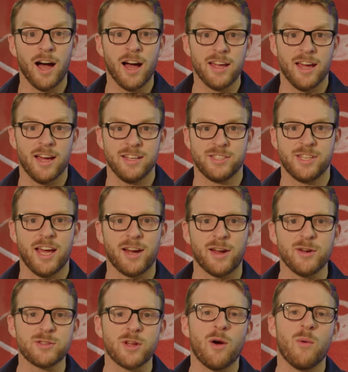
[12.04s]
Hi
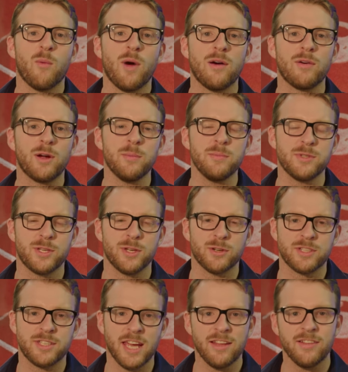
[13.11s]
Hashtaggers, welcome to
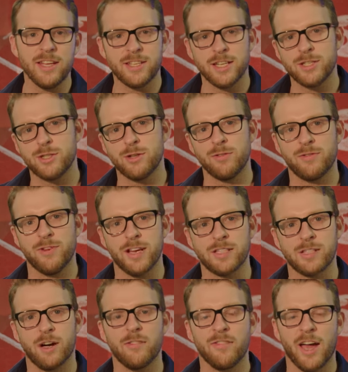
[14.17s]
your daily digital
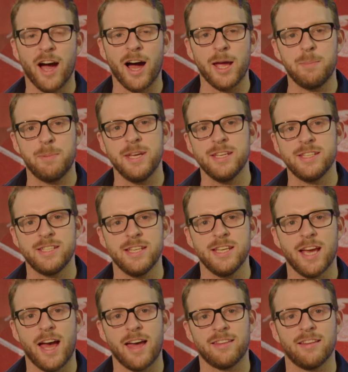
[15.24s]
fix of the
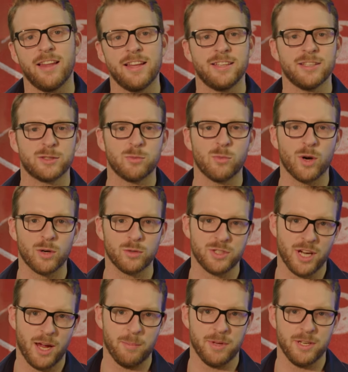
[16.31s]
IPC Athletics World
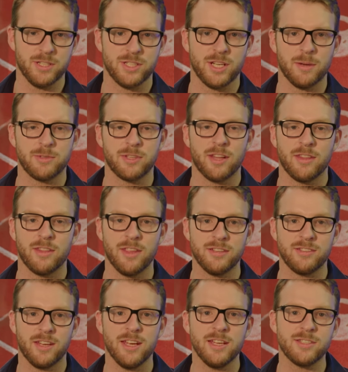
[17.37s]
Championships.
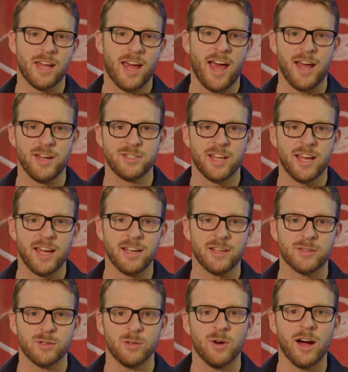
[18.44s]
This is
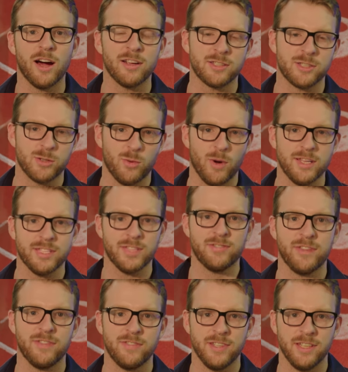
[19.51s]
hashtag Doha
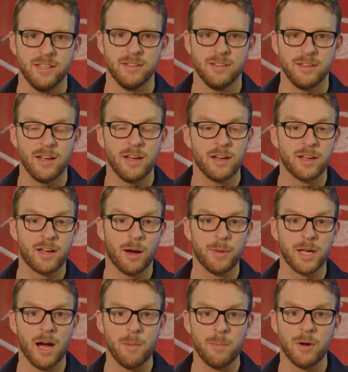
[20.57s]
2015.
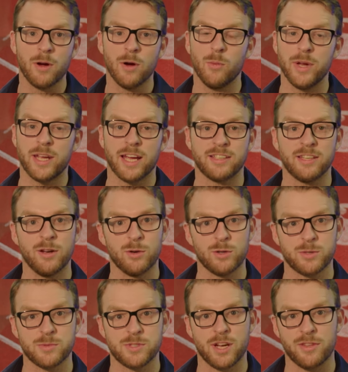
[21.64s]
Coming up, we get to know
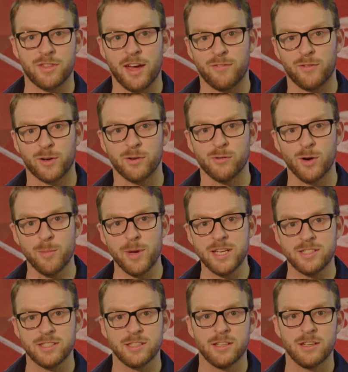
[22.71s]
some South African
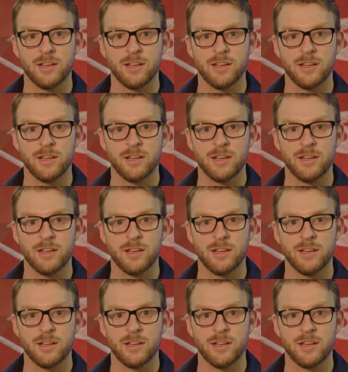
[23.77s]
roomies,